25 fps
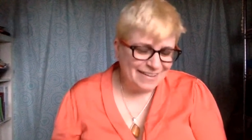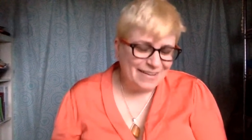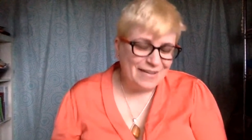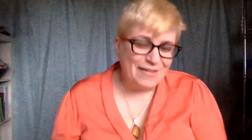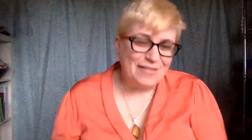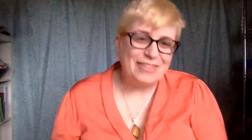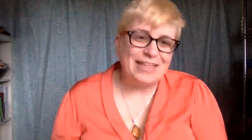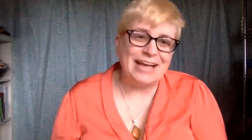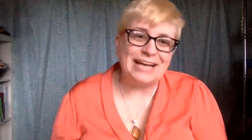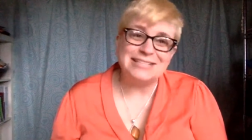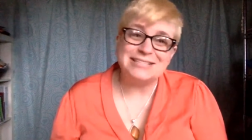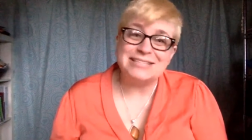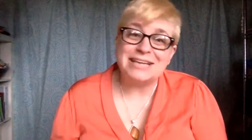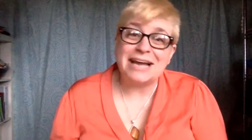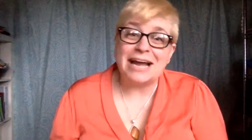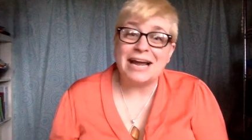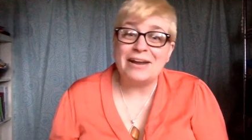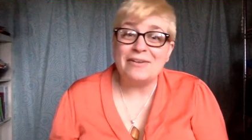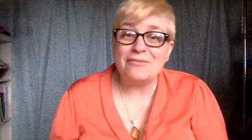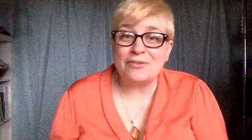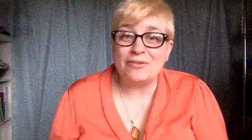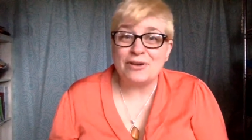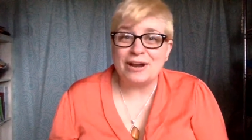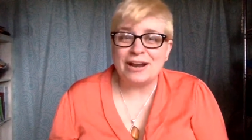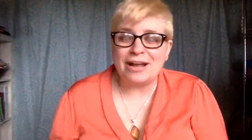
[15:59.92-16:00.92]
That's kind
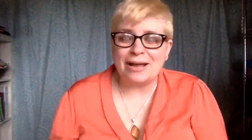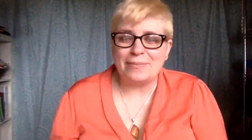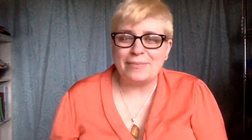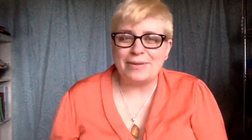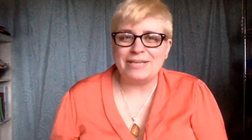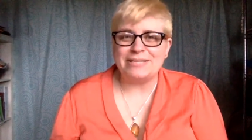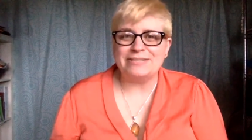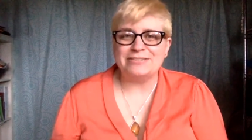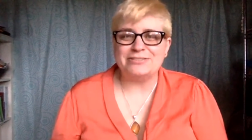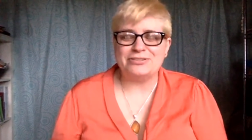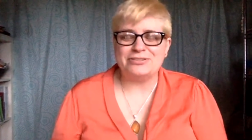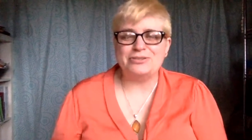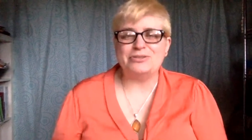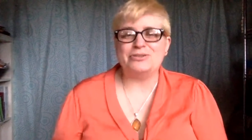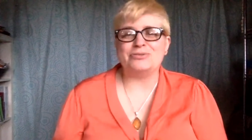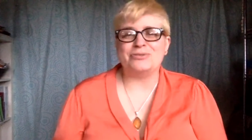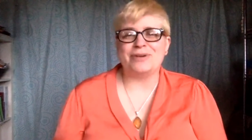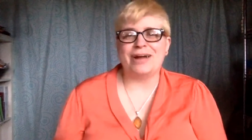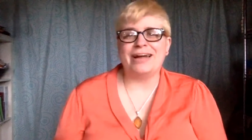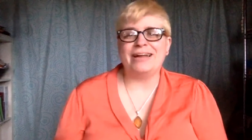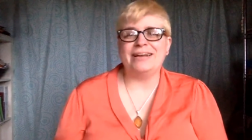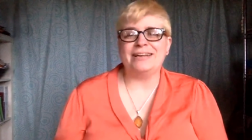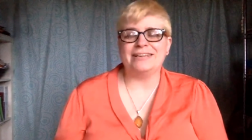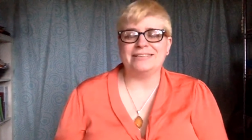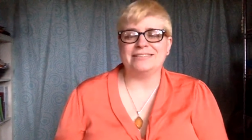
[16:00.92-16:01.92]
of what I mean too,
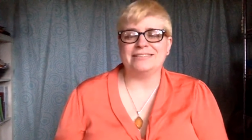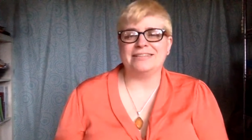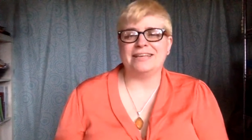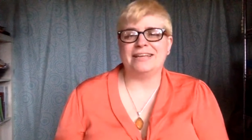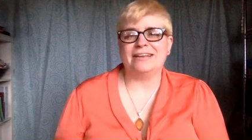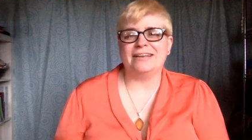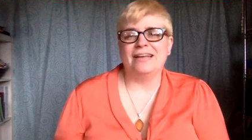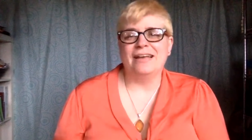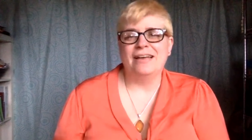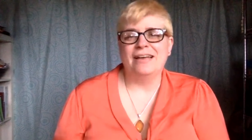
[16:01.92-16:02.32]
right? Is that